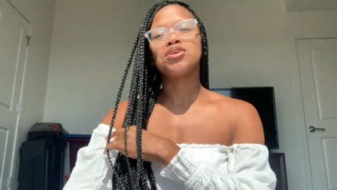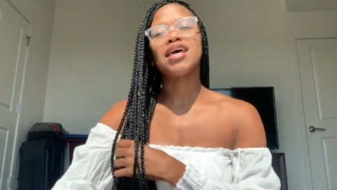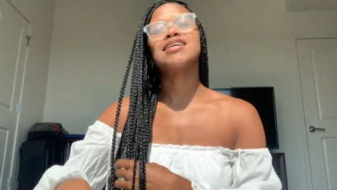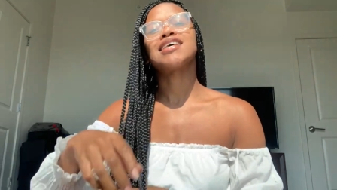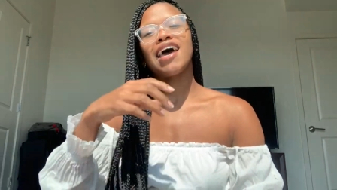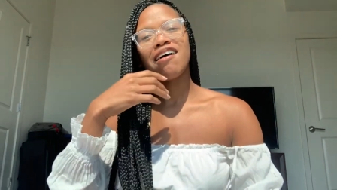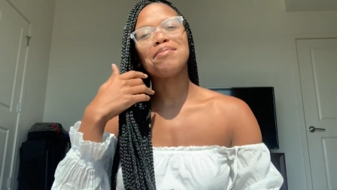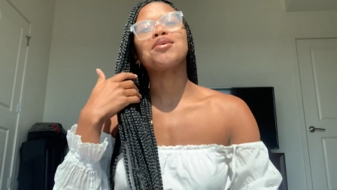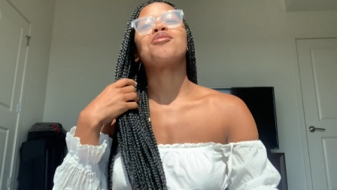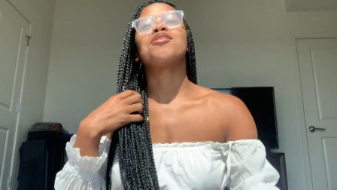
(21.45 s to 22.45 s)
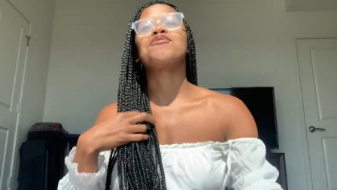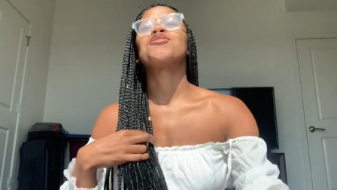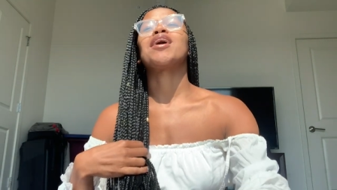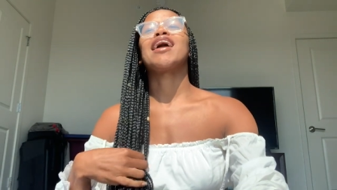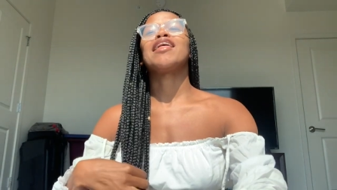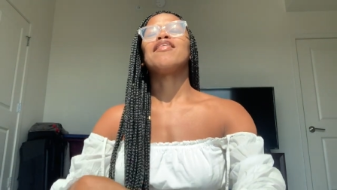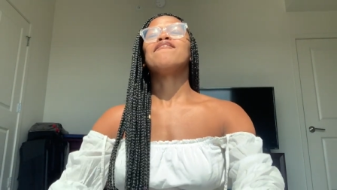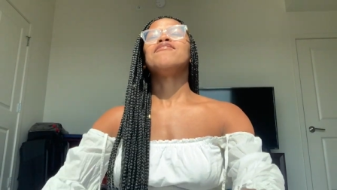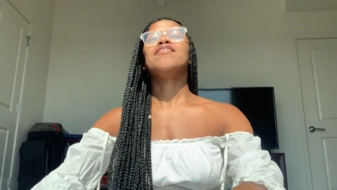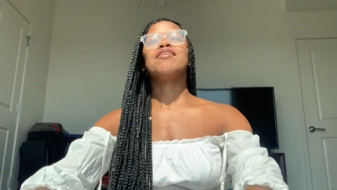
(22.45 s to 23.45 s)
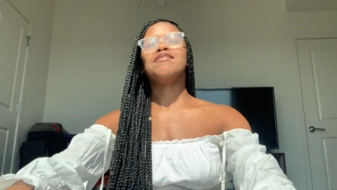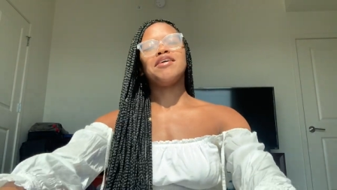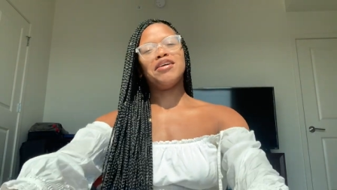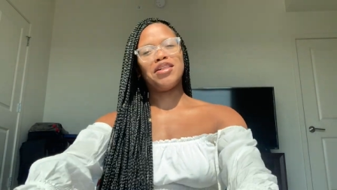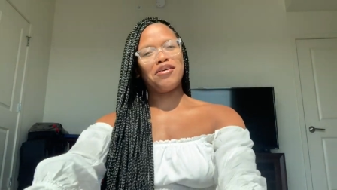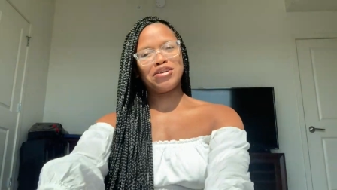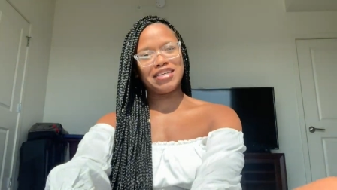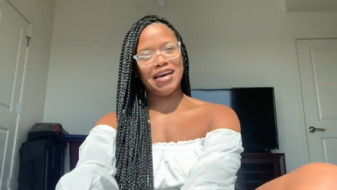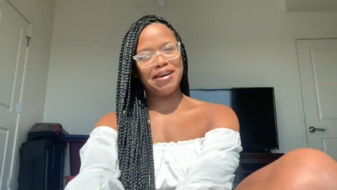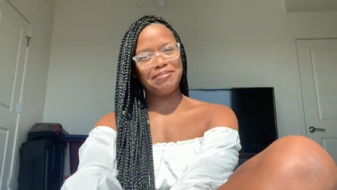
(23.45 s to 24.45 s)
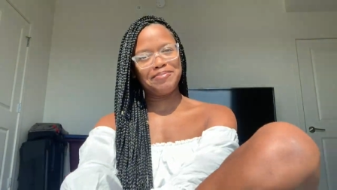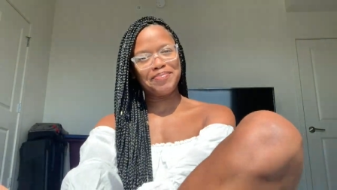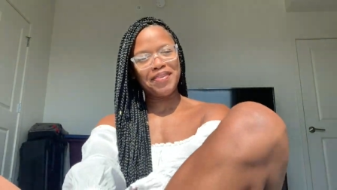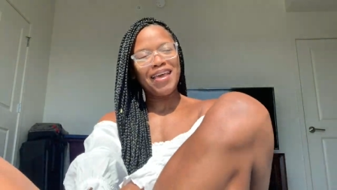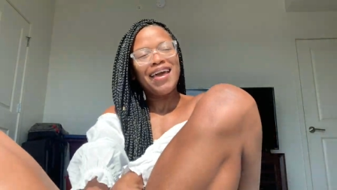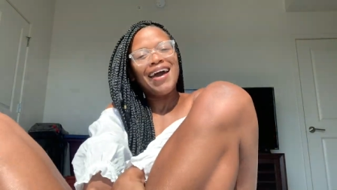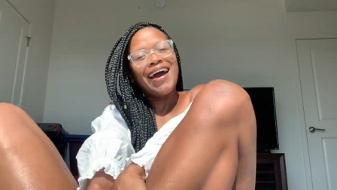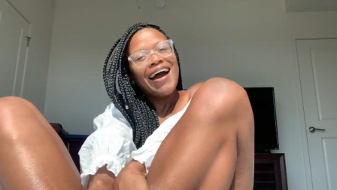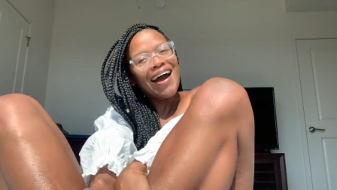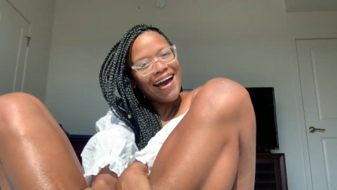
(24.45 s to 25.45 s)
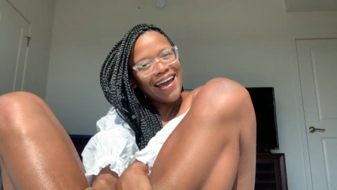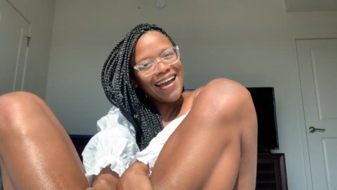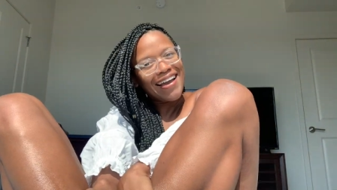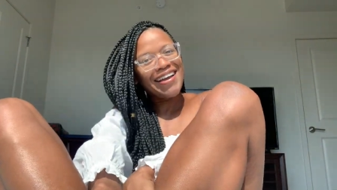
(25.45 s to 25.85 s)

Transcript: Yes, I have been gone for a very, very long time. Hi,